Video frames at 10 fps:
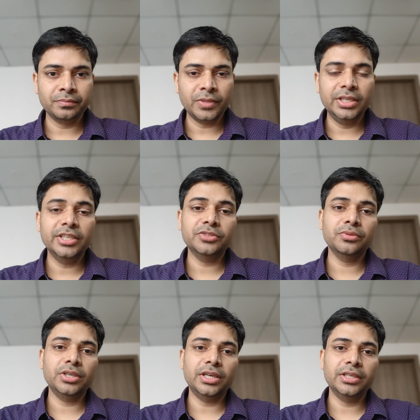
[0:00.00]
In
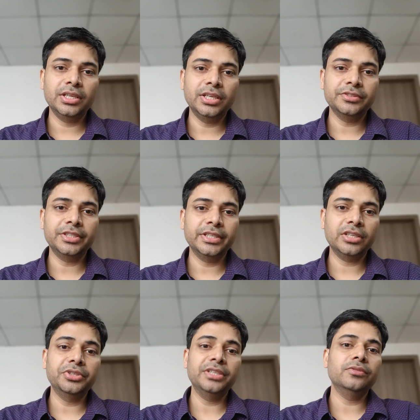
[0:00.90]
S4 HANA asset
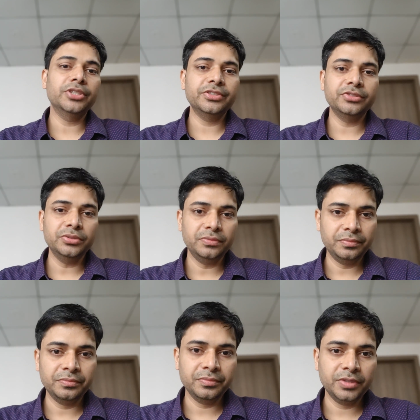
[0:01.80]
accounting, what is new,
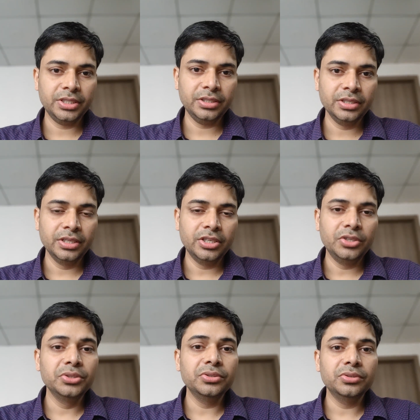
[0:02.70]
right?
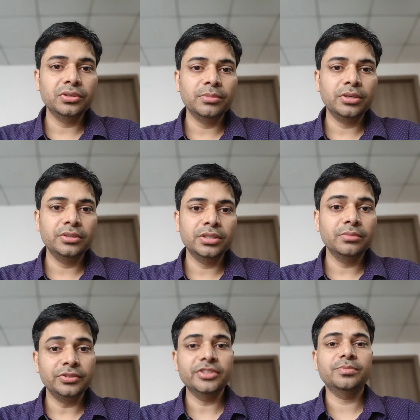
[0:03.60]
Do you know about uh,
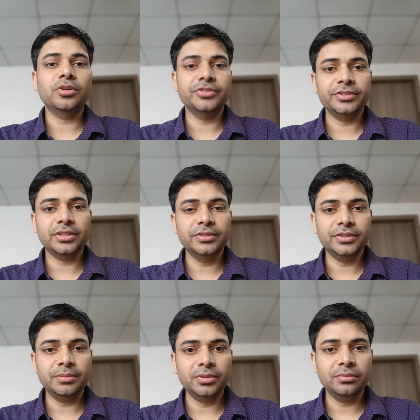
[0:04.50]
business process
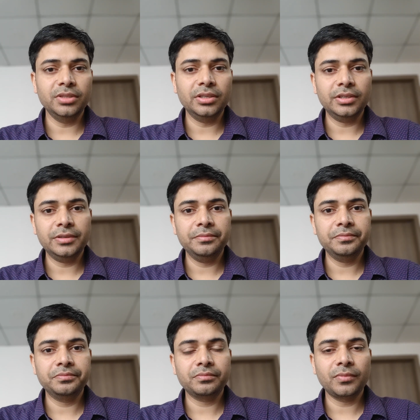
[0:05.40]
concept, uh,
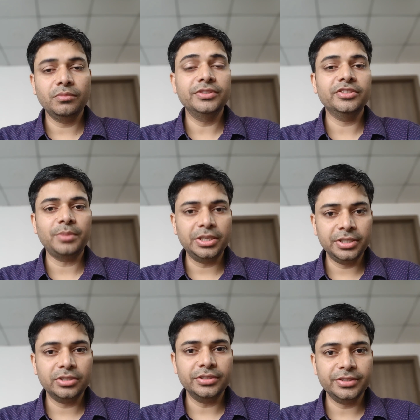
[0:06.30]
business
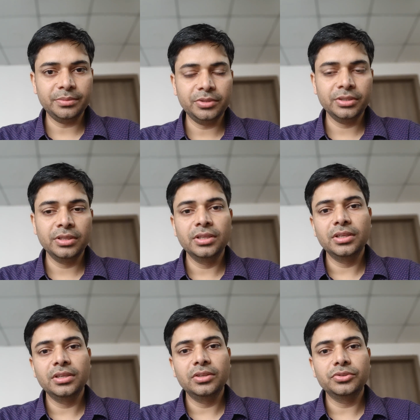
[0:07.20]
partner concept?
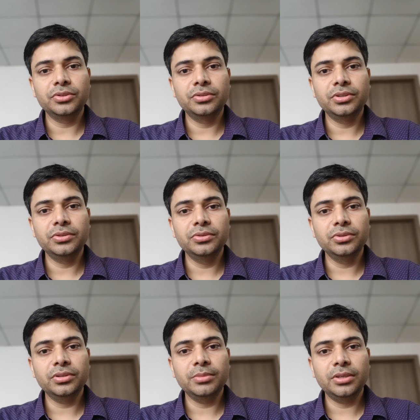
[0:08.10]
So do you
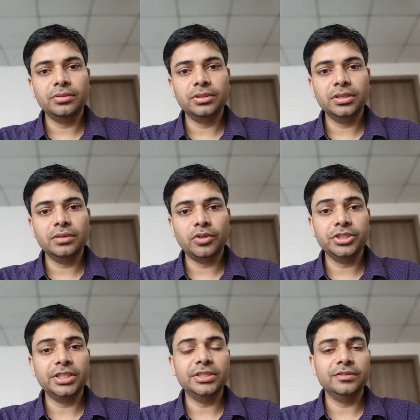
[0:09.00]
know about uh, what
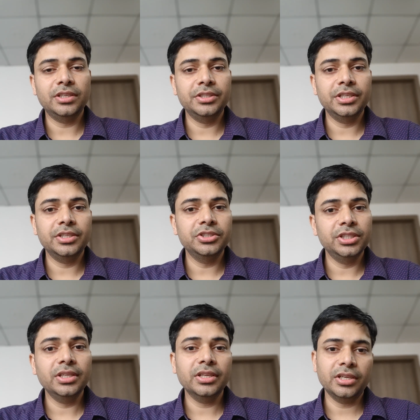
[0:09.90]
changes are there in
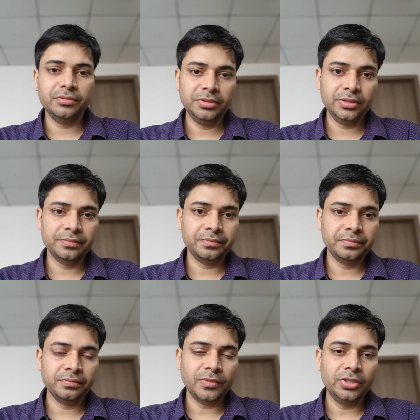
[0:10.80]
GL account?
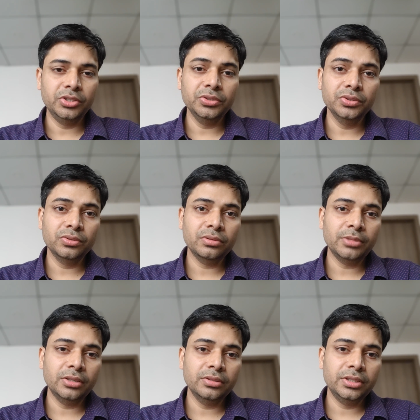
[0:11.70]
Do you know
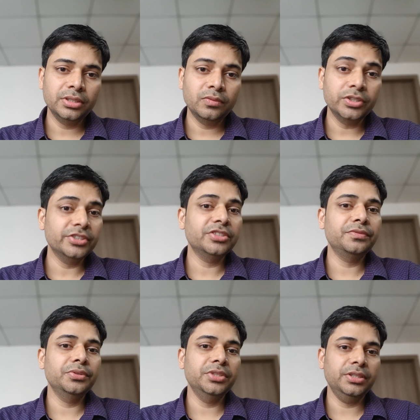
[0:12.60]
about uh, what is
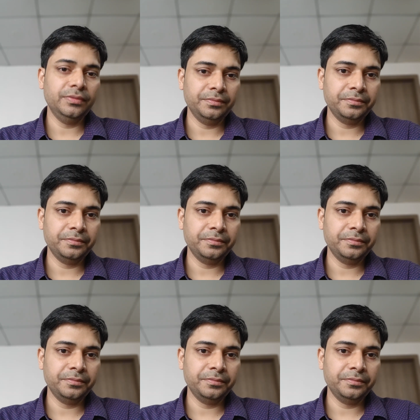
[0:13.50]
Fiori?